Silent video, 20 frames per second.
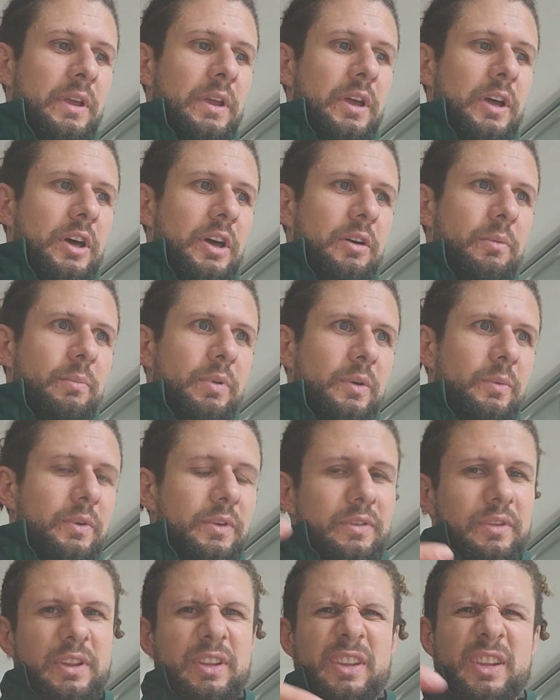but
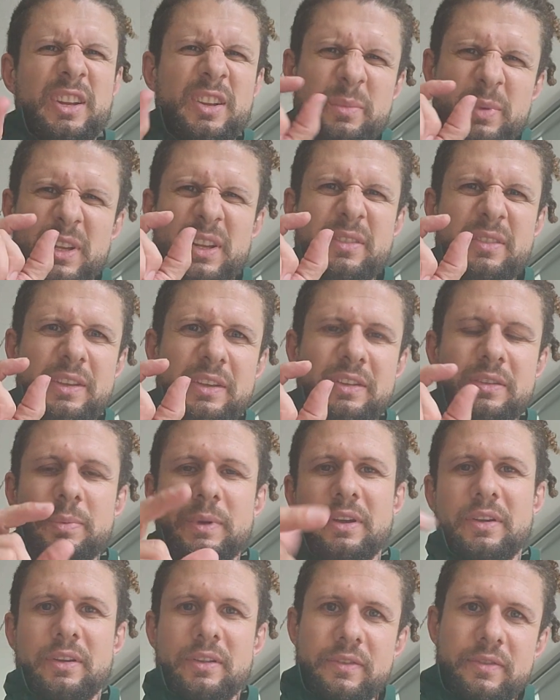with a little bit of
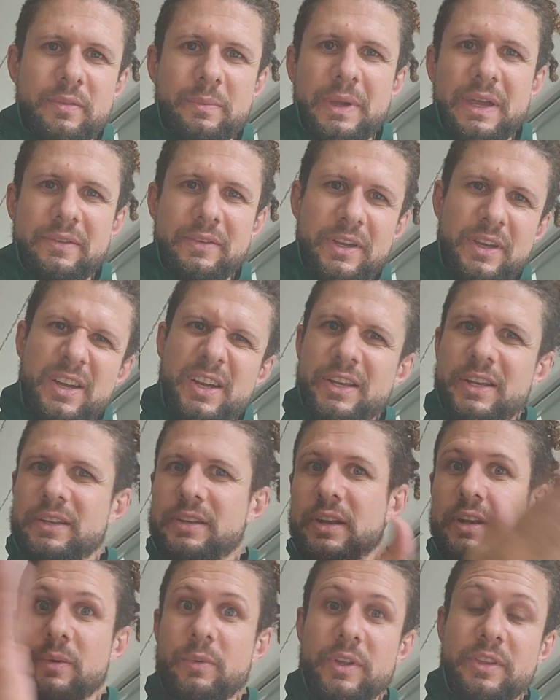experience from having kind of
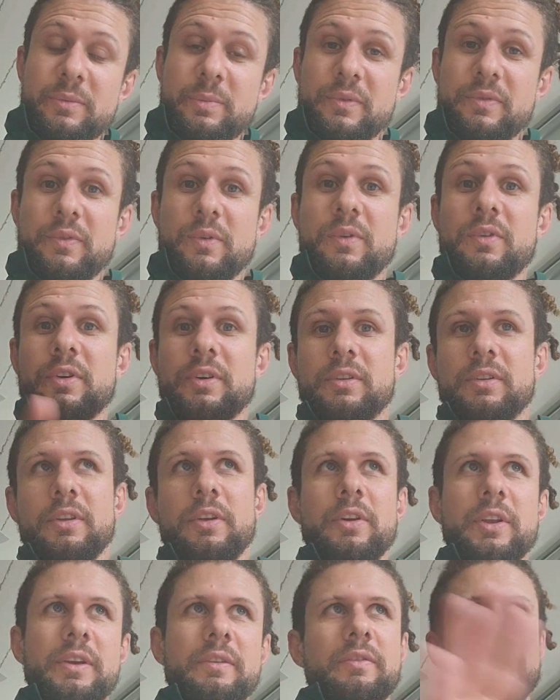done it once before and
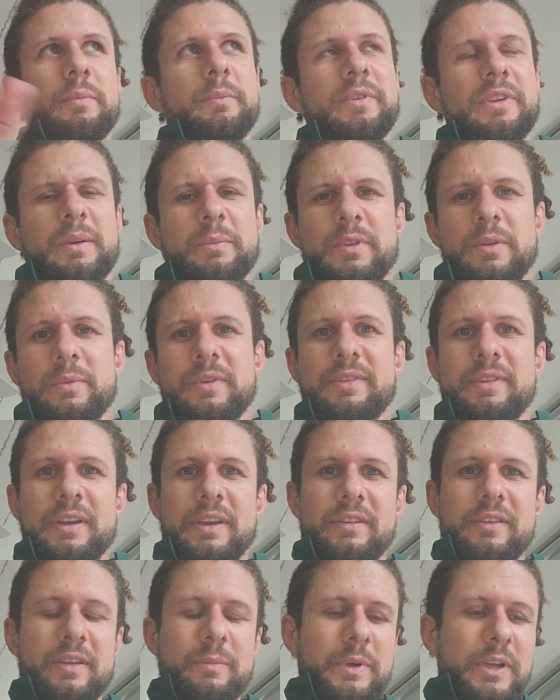learning from some of the
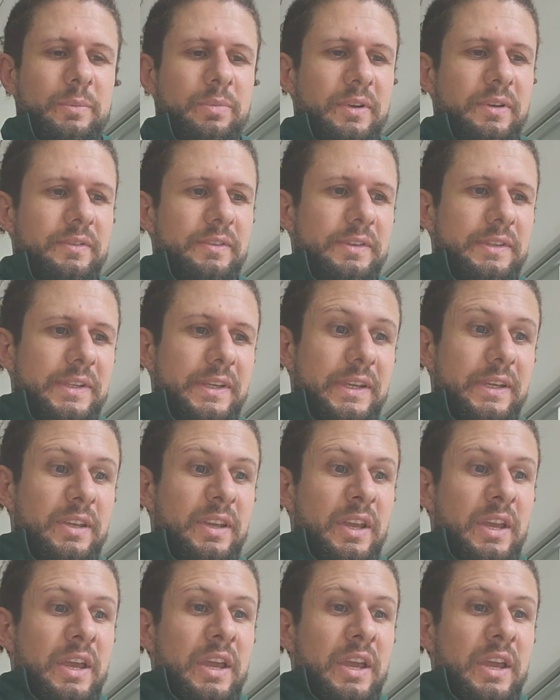mistakes I made previously